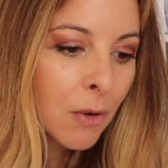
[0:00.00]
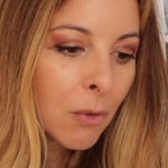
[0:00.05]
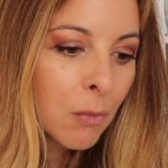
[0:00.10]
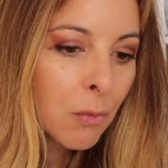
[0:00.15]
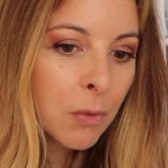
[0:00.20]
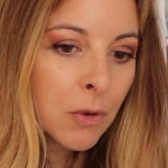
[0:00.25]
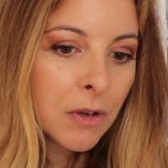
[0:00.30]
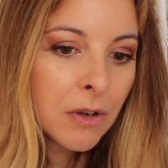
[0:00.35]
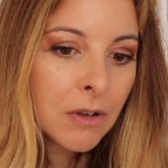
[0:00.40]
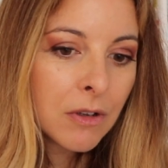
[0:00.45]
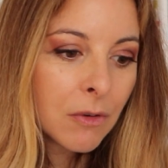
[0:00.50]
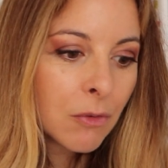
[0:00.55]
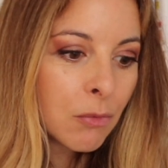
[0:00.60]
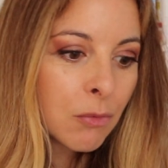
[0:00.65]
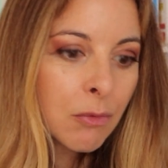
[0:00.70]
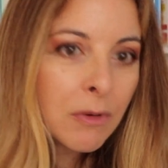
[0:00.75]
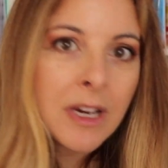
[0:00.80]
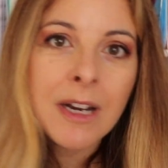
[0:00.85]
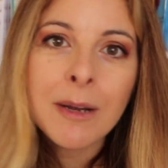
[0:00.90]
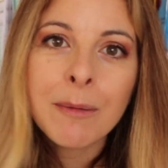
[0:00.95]
we'll
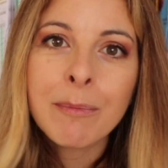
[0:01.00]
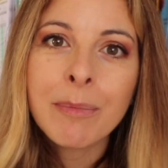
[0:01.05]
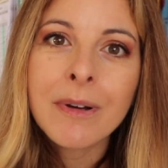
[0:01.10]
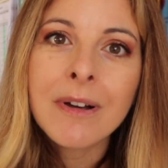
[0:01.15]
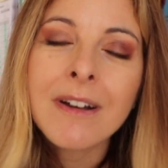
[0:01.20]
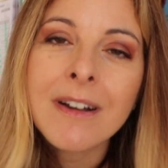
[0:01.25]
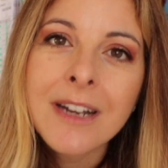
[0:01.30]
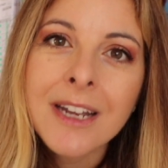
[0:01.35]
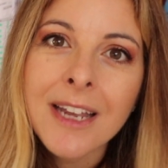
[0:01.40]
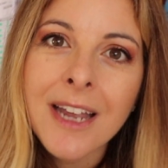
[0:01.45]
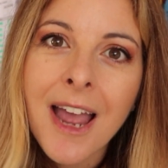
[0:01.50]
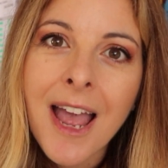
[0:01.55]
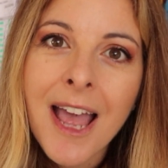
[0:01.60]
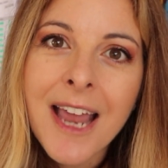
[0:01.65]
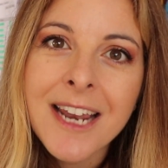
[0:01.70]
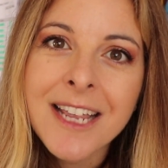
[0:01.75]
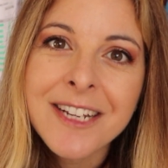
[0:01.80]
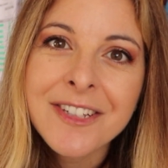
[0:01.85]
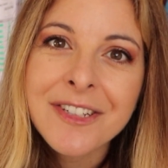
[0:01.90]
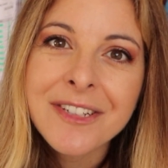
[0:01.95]
read a book,
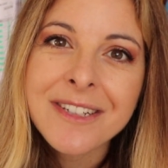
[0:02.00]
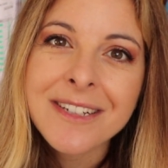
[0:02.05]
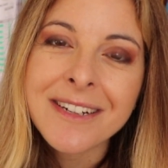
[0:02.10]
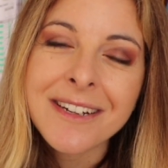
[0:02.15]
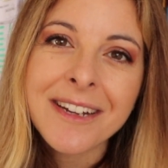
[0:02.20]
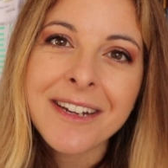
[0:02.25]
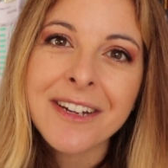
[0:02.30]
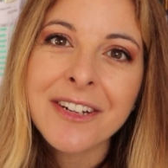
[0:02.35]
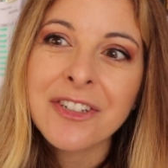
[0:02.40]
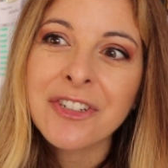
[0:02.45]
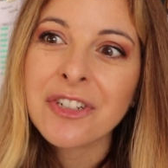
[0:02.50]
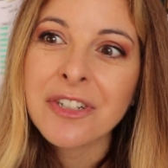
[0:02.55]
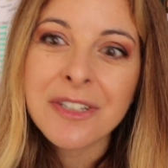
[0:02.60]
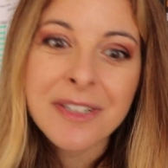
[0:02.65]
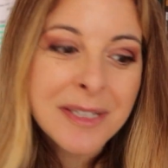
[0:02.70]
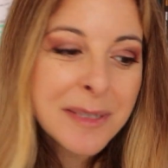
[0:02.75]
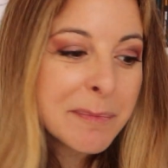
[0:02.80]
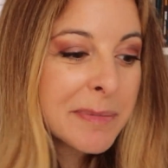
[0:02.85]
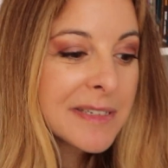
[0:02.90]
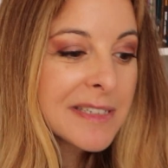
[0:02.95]
and it's
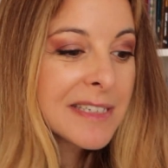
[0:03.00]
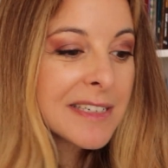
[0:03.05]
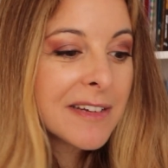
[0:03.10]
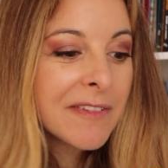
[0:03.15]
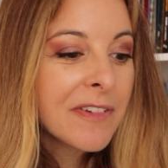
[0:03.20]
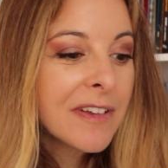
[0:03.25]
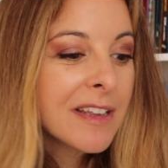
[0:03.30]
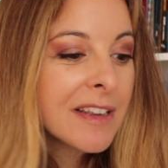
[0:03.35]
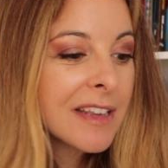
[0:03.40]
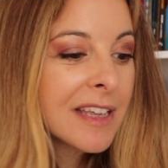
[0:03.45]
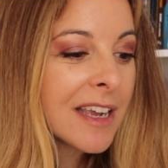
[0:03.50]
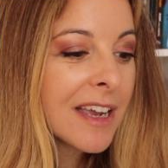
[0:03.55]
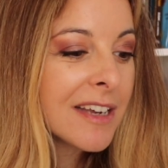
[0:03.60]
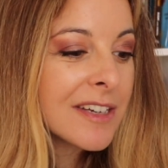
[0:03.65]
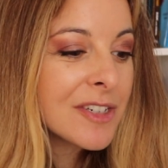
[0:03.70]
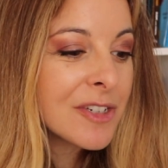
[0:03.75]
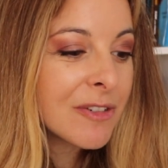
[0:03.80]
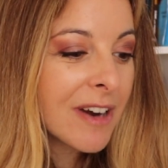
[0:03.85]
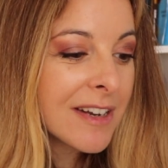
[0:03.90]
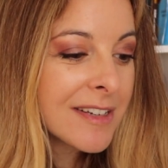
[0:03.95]
just specifically
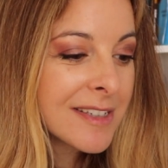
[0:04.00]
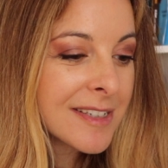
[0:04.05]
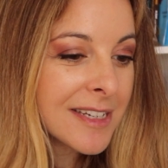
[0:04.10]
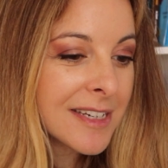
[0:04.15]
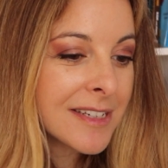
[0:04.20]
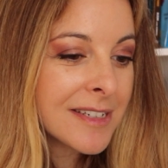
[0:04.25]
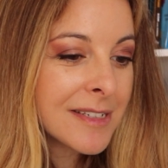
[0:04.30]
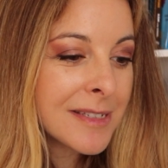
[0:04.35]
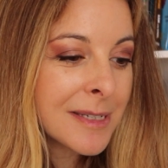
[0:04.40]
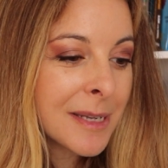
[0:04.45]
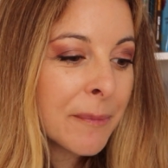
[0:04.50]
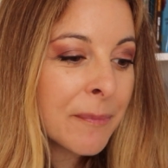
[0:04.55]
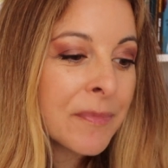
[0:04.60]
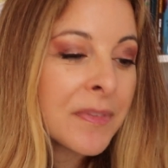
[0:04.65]
addresses